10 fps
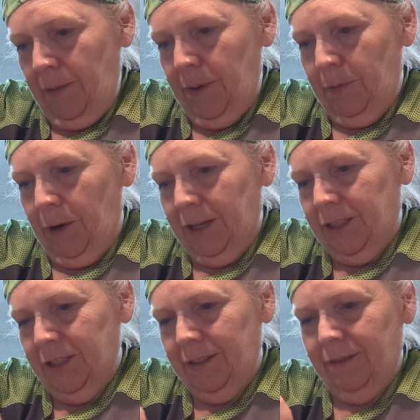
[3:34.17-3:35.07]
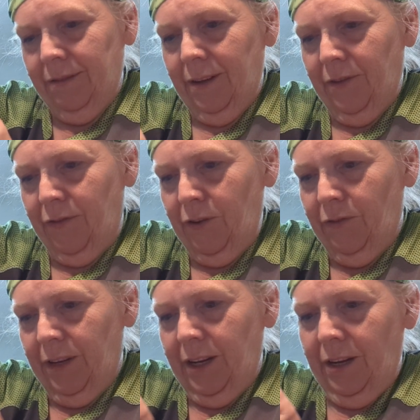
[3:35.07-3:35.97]
been watching a few
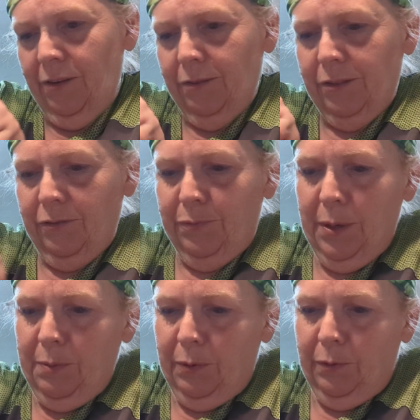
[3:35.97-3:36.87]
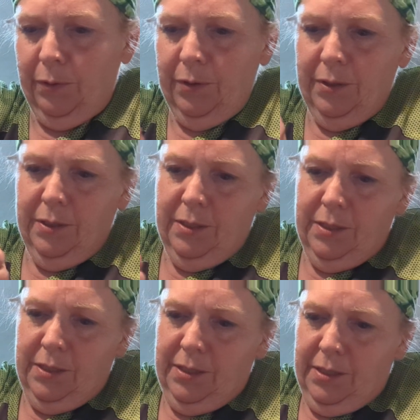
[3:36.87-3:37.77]
videos of people
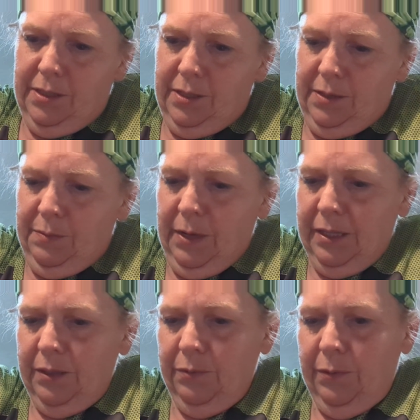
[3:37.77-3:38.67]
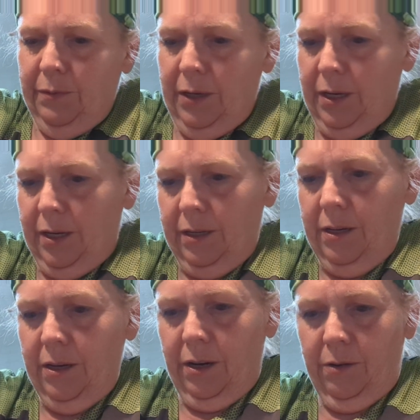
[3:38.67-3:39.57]
messing,
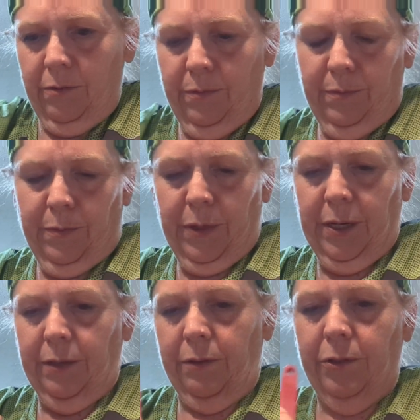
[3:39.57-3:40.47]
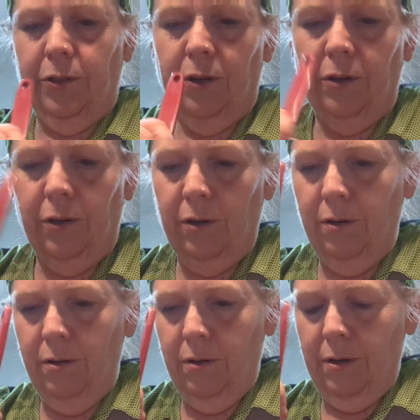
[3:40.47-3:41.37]
bringing their starter
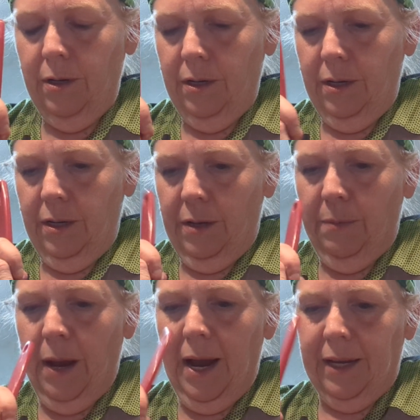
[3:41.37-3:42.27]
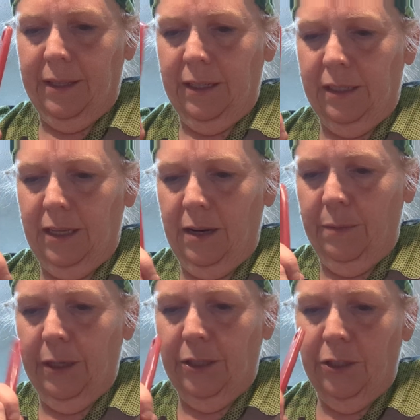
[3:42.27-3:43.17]
back that's got a
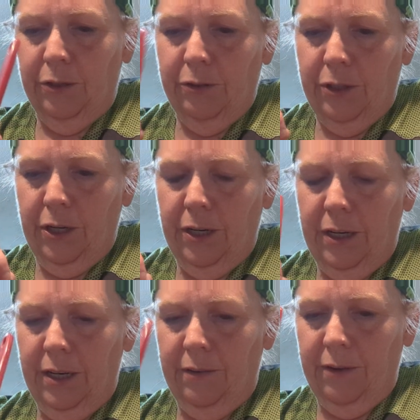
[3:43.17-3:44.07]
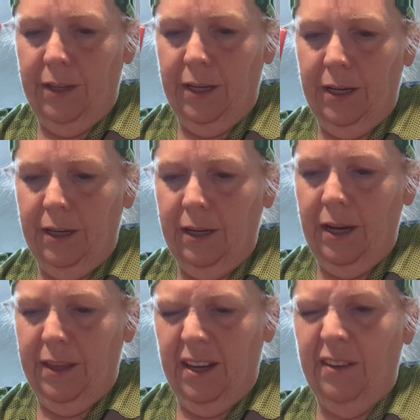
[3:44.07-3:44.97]
bunch of hooch on it and everything.
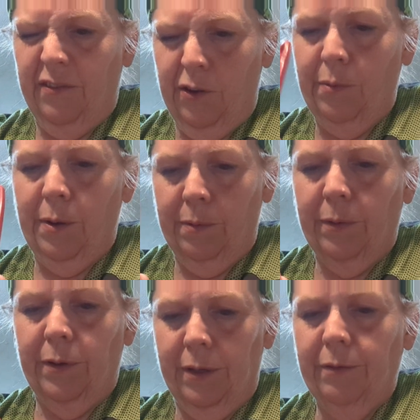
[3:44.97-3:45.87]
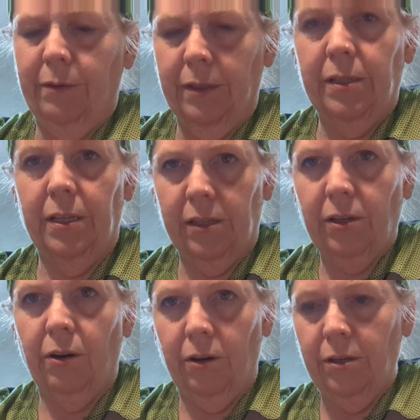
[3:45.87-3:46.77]
I think a few people, it was
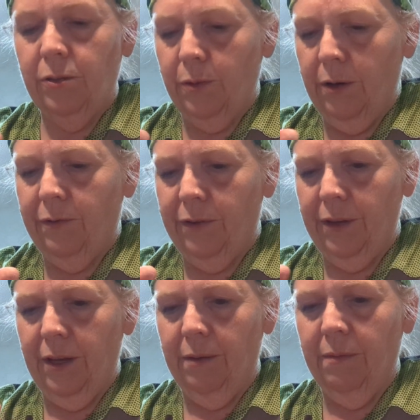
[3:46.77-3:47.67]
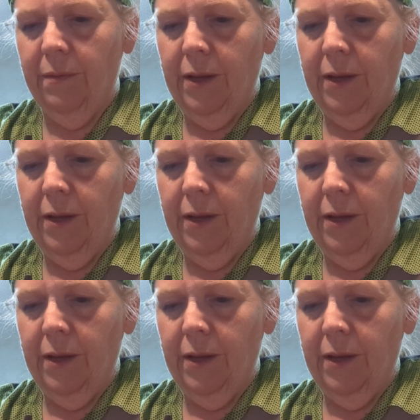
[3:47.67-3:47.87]
discard as well for them.